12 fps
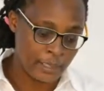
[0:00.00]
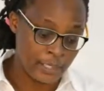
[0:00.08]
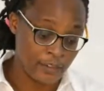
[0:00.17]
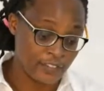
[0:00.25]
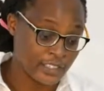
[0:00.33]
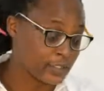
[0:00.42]

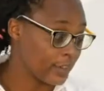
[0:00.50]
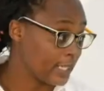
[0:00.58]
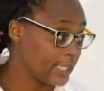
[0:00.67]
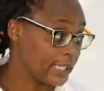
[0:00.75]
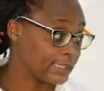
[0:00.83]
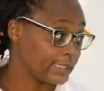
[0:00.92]
innovative
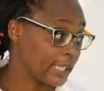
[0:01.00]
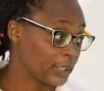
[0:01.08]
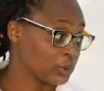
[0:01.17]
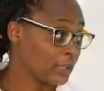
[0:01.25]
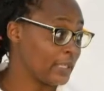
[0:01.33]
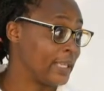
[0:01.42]
ideas is
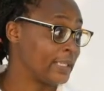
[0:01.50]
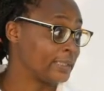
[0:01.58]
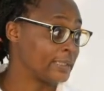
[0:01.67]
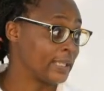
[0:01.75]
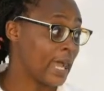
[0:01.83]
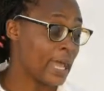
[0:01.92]
actually
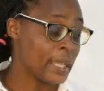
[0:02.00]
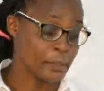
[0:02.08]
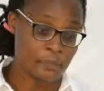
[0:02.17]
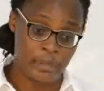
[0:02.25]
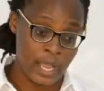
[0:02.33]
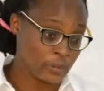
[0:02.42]
listening.
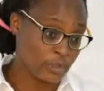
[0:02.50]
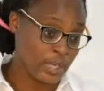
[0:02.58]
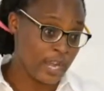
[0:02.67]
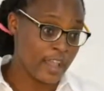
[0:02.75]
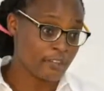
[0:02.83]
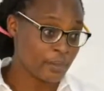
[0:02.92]
I
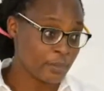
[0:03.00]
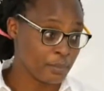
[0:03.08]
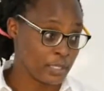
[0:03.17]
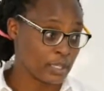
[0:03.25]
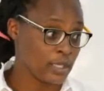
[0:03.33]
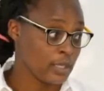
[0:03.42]
could never
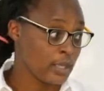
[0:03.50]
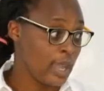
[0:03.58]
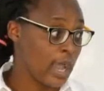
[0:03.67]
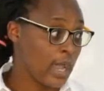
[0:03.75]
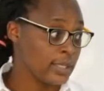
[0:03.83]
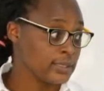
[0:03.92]
be
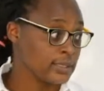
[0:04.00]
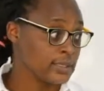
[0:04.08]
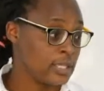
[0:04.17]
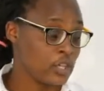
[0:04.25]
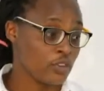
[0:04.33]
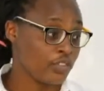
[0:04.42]

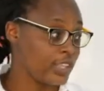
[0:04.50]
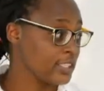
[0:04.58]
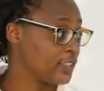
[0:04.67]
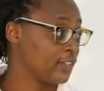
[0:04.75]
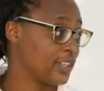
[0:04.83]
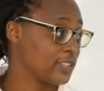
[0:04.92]
as
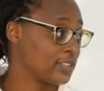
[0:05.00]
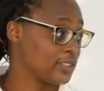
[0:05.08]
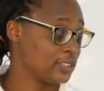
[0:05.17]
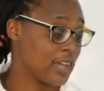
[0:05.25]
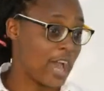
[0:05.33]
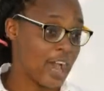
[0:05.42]
innovative
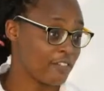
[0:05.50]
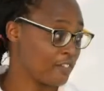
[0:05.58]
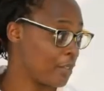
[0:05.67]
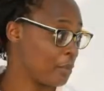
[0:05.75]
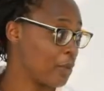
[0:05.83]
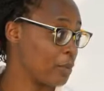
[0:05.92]
as
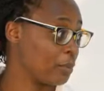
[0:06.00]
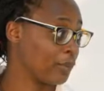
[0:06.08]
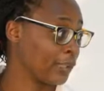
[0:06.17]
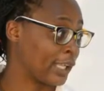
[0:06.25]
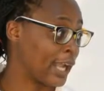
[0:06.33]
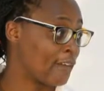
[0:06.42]
half the
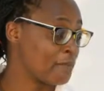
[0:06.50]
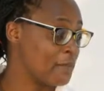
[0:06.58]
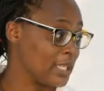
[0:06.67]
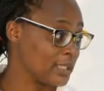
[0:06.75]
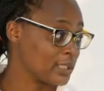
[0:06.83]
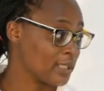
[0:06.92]
people that I
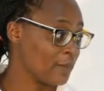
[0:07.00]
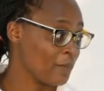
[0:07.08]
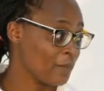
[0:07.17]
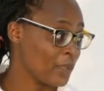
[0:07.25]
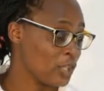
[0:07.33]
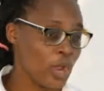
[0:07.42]
meet.
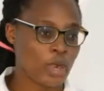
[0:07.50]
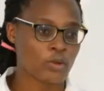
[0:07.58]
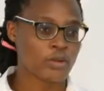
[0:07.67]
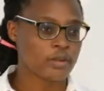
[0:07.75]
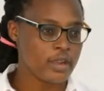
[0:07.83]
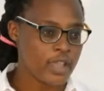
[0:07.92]
You know, I
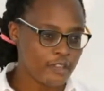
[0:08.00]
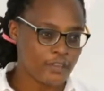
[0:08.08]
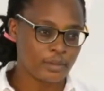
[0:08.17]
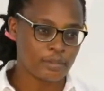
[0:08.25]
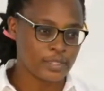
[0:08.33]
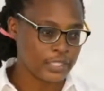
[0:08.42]
could
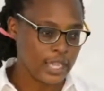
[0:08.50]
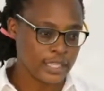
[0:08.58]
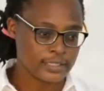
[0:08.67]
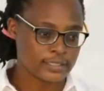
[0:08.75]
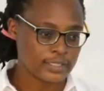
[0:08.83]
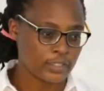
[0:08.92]
never be
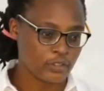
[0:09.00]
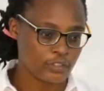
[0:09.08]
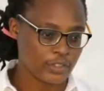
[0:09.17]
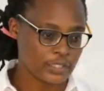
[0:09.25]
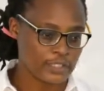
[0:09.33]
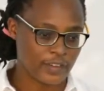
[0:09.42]
as
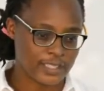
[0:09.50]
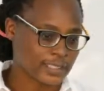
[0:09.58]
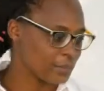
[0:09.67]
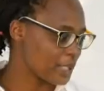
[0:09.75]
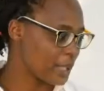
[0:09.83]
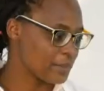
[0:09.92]
innovative as,
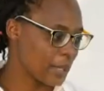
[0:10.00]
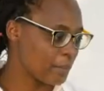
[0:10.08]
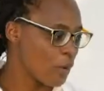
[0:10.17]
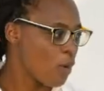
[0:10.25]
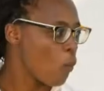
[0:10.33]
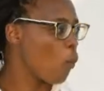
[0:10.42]
sometimes I'm
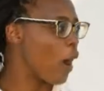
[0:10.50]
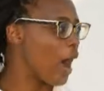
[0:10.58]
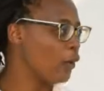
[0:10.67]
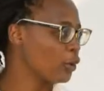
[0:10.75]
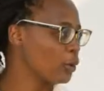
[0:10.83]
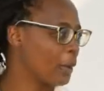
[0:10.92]

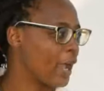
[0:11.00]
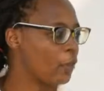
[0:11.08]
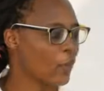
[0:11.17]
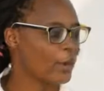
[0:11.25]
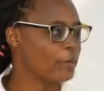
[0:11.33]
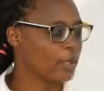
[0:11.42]
wowed by
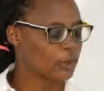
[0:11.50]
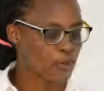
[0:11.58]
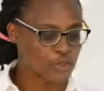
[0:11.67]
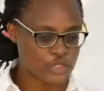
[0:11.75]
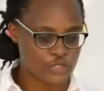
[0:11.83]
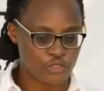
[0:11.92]
one of my
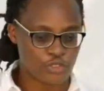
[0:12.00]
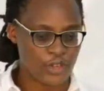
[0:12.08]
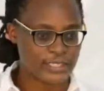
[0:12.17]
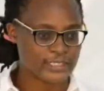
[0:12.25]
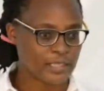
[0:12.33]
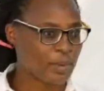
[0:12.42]
closest
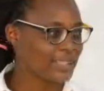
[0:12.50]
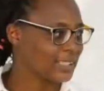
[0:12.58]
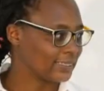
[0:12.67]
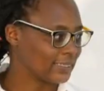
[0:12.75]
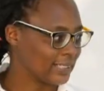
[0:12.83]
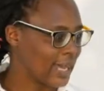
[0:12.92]
friends, the
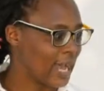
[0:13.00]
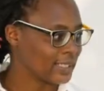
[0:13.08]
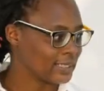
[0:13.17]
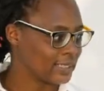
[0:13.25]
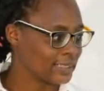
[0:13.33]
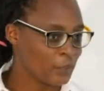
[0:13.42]
mother is an
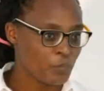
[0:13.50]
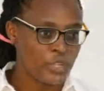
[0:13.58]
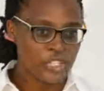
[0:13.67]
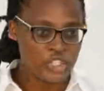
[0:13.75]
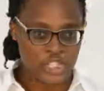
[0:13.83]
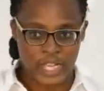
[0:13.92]
artist.
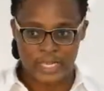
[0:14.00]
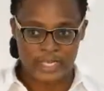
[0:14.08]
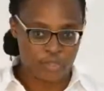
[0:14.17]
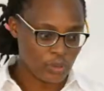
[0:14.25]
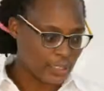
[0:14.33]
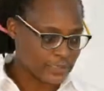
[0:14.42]
Mm-hmm. She can
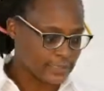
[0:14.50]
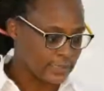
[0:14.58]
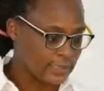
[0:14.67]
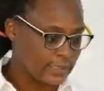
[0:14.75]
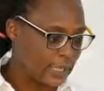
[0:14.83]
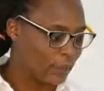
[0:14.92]
literally
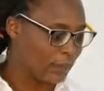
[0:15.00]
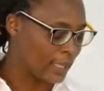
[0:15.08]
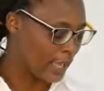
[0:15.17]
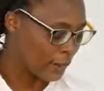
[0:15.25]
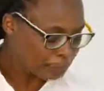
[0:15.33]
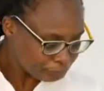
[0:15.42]
sit down
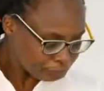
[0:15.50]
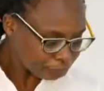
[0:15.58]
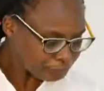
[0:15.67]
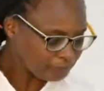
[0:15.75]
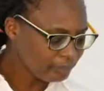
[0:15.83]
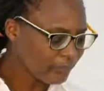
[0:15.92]
here
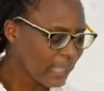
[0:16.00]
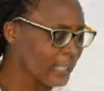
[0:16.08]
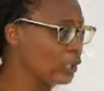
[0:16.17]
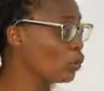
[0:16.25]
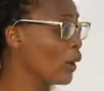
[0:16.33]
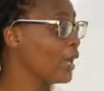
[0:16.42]
mm-hmm.
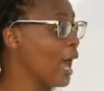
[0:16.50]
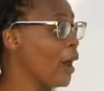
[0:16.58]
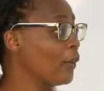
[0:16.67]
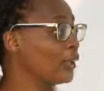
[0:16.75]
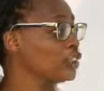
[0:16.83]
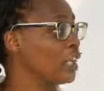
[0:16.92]
and in 1
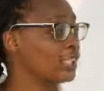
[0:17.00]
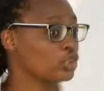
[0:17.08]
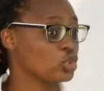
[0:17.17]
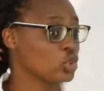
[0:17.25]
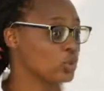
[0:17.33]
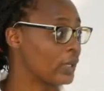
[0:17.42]
hour she has
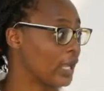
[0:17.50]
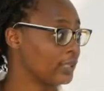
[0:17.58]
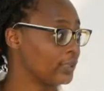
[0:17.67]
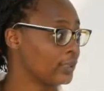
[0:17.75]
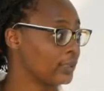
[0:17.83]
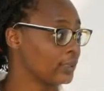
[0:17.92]
drawn
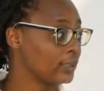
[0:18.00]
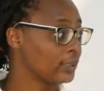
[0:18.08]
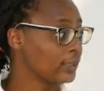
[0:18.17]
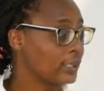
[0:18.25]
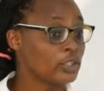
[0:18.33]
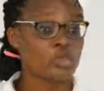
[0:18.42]
us.
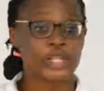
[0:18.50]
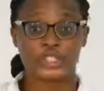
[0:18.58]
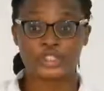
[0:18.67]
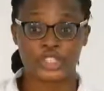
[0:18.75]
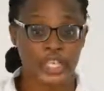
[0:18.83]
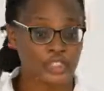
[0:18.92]
Wow.
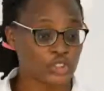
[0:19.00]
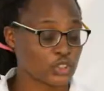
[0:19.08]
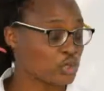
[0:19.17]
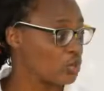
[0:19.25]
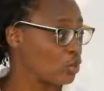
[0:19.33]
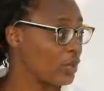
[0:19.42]
Literally she has
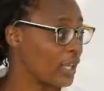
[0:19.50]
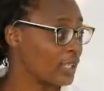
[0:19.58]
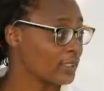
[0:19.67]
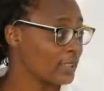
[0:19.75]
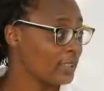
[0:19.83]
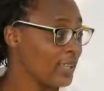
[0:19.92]
just drawn
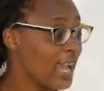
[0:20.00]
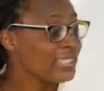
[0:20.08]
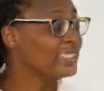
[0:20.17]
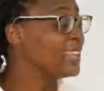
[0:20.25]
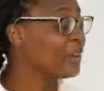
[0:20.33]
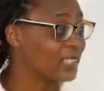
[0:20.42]
us. I
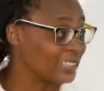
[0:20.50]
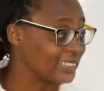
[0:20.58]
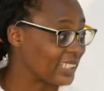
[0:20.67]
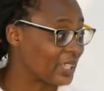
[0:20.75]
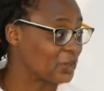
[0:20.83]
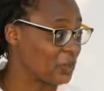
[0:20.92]
said, how
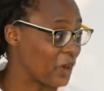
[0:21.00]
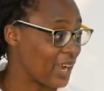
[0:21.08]
does that